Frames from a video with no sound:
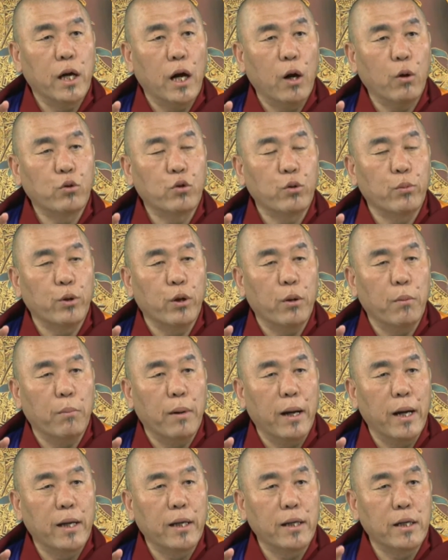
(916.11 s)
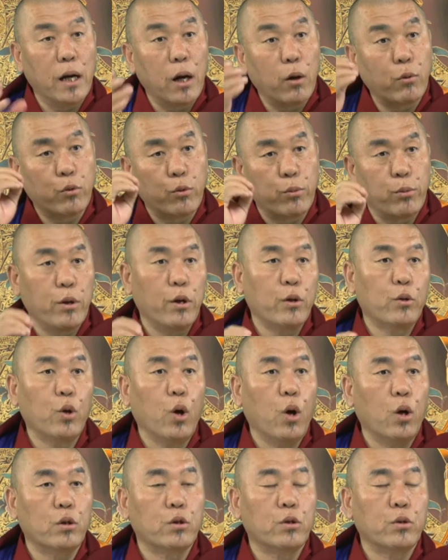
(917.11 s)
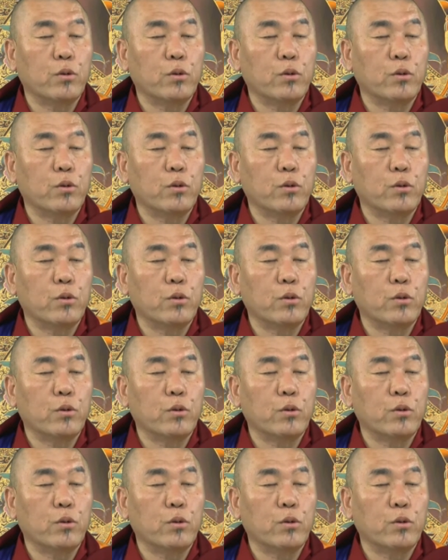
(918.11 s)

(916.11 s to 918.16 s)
out of your mind, out of your thought.